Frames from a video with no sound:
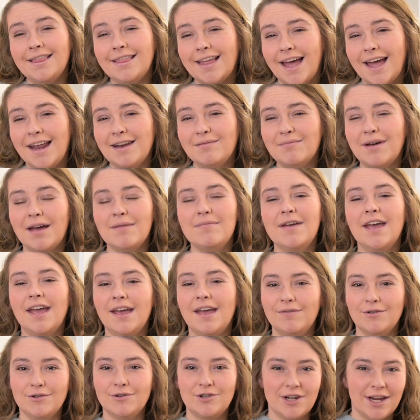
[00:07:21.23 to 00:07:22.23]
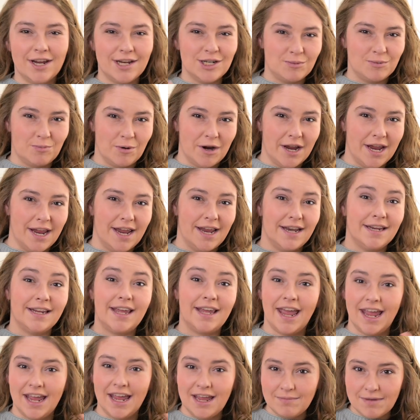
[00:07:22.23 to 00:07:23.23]
then my behavior change brain
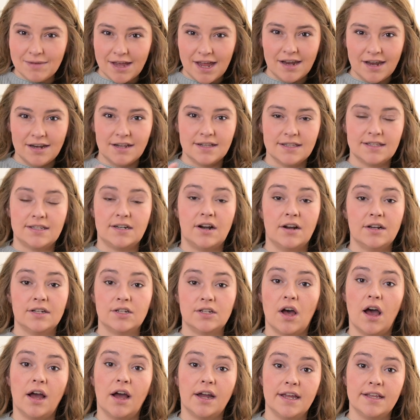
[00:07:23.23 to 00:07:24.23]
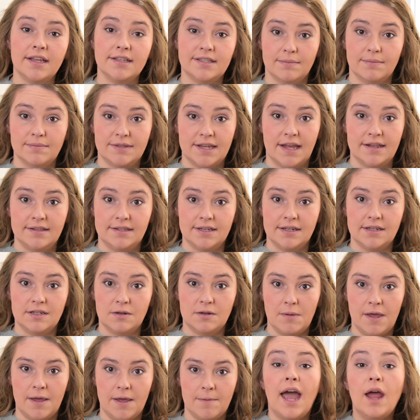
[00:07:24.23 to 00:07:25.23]
came in and started talking some sense
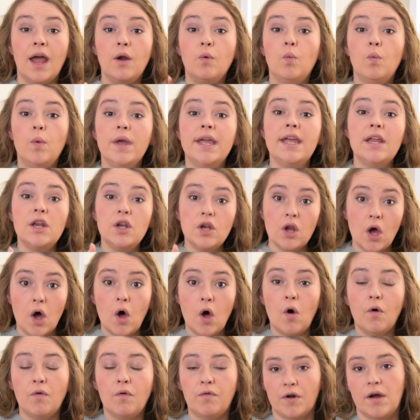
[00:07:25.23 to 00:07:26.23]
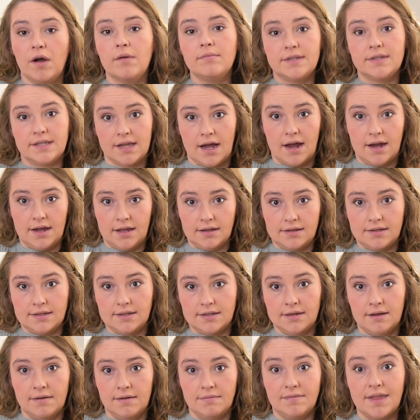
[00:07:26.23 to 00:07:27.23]
into me. And we know from
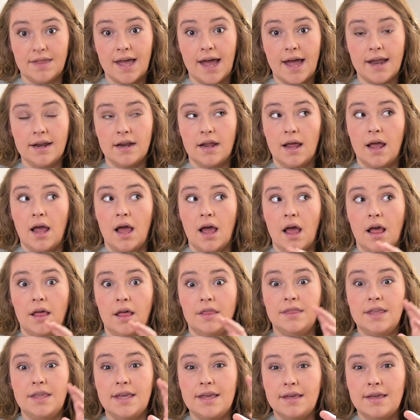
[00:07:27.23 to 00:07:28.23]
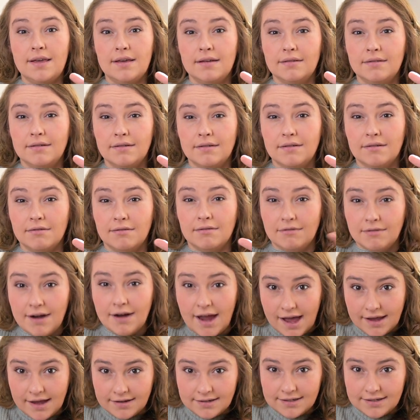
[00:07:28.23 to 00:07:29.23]
science that the
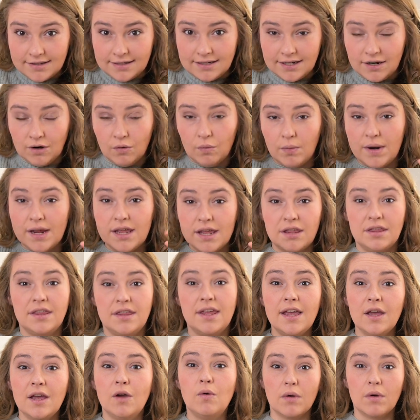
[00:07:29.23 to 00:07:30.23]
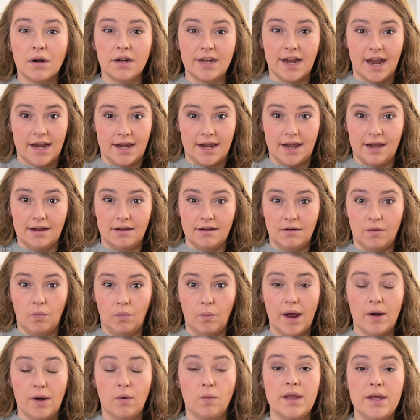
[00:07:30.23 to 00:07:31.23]
rest we think we're getting
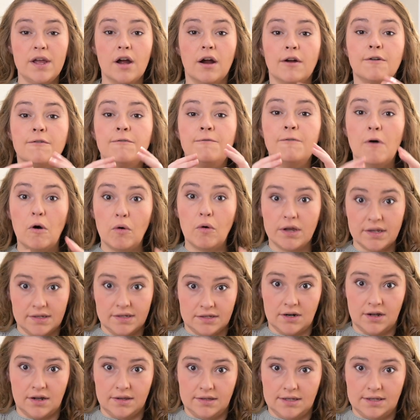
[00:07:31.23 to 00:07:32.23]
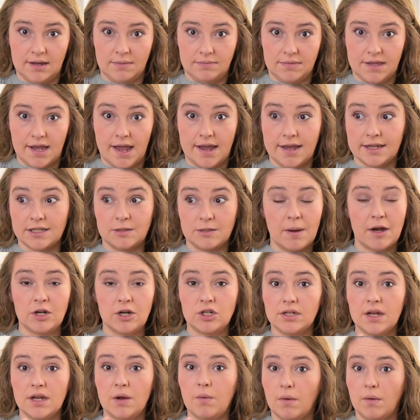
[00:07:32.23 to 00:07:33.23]
when we are focused on something,
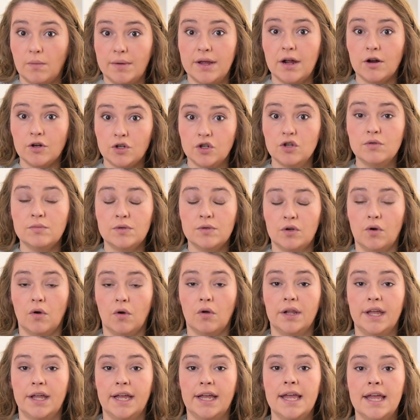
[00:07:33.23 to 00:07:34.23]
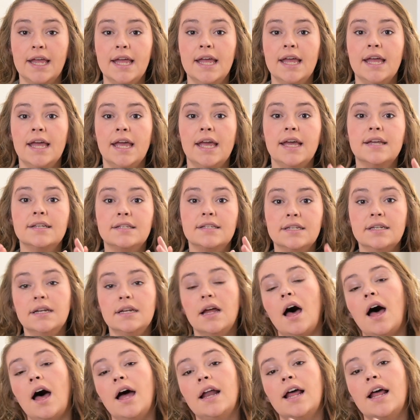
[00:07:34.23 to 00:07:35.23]
especially when we are doom scrolling, is
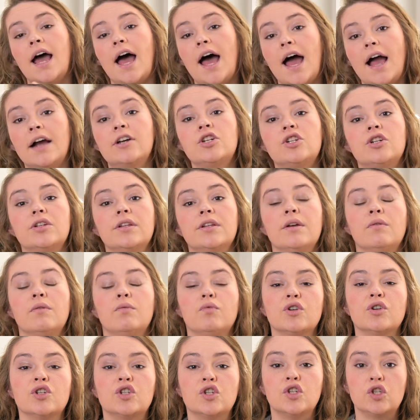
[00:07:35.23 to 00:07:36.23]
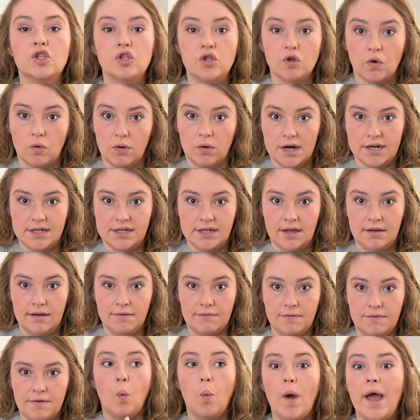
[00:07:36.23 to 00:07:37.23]
not actually restorative.
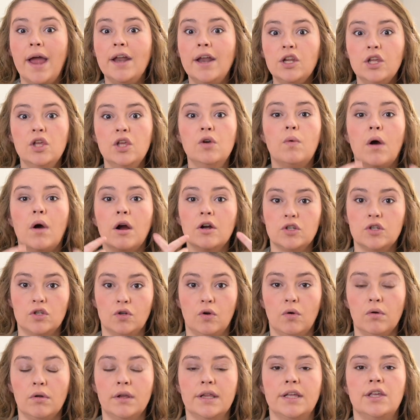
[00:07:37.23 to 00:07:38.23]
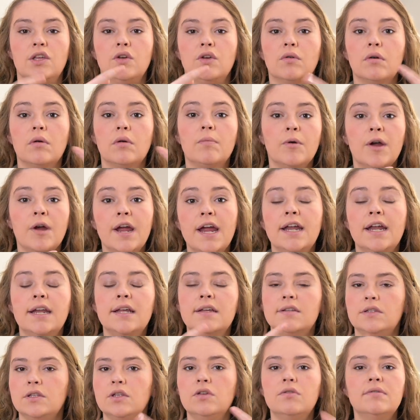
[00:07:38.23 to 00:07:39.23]
When you are scrolling, your brain
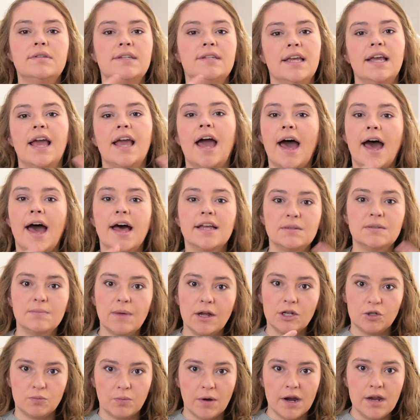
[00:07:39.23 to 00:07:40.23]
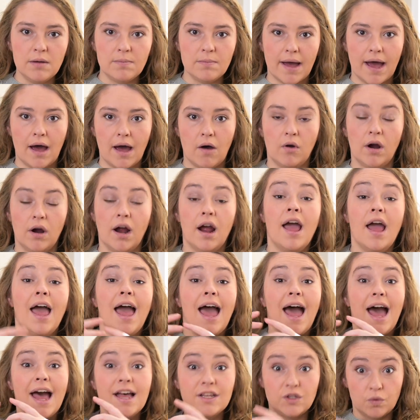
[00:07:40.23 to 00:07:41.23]
is using as much brain power
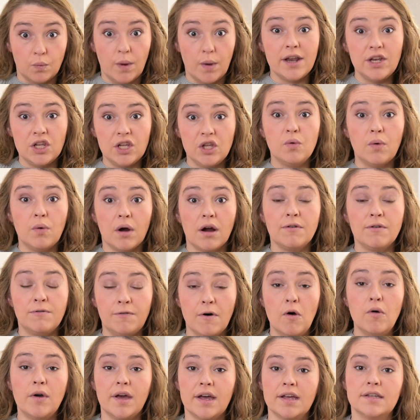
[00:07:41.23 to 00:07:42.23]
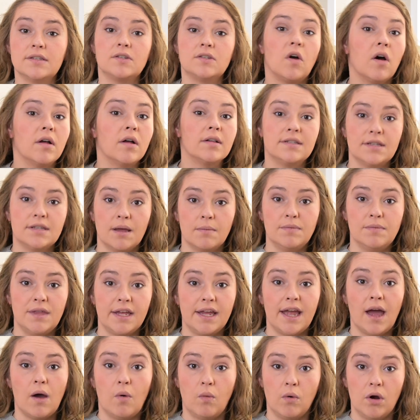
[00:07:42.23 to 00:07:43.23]
as when you are focused on
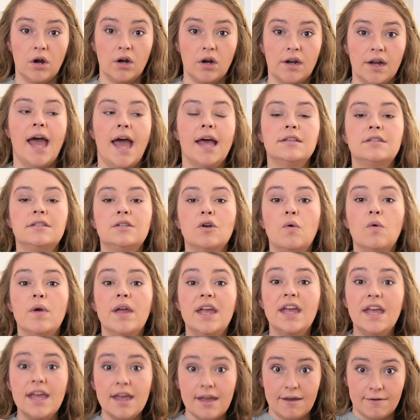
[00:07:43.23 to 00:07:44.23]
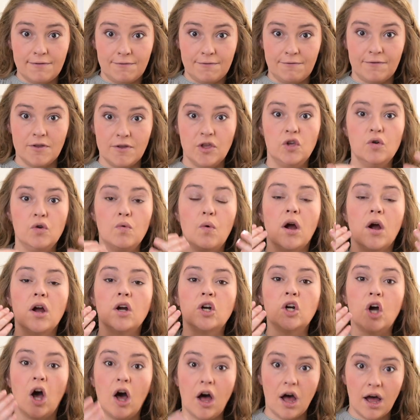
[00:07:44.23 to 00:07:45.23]
something at work. And so if you are
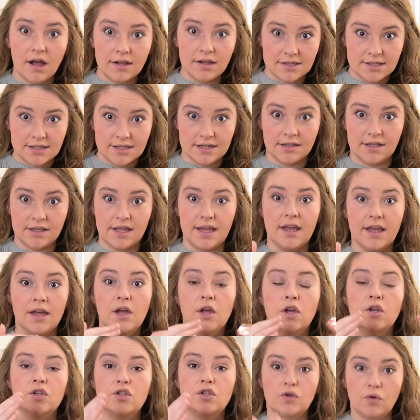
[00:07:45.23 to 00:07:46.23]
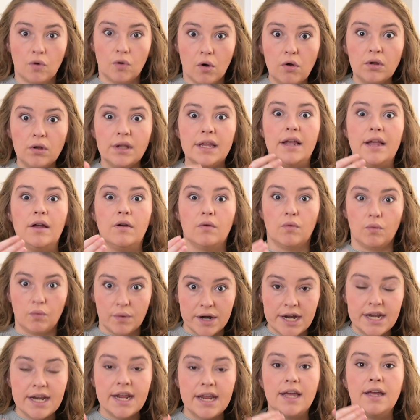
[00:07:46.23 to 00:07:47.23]
constantly scrolling,
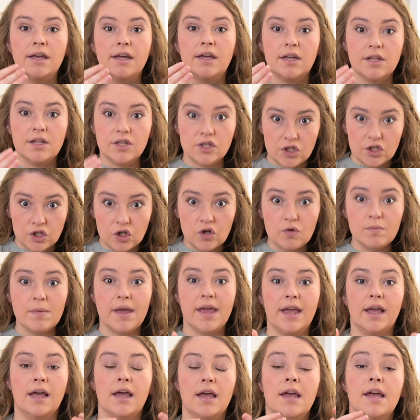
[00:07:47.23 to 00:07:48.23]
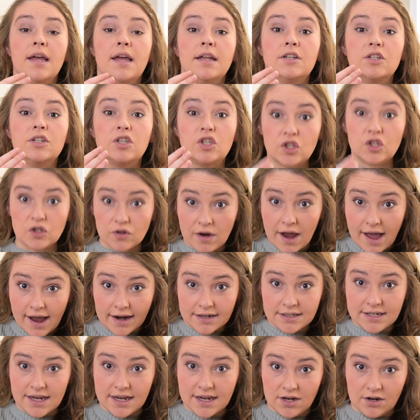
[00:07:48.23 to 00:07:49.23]
reading, consuming,
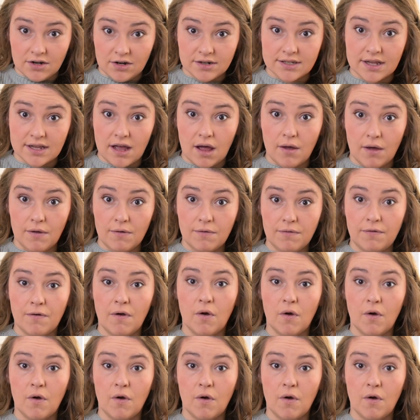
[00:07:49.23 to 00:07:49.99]
distracting yourself,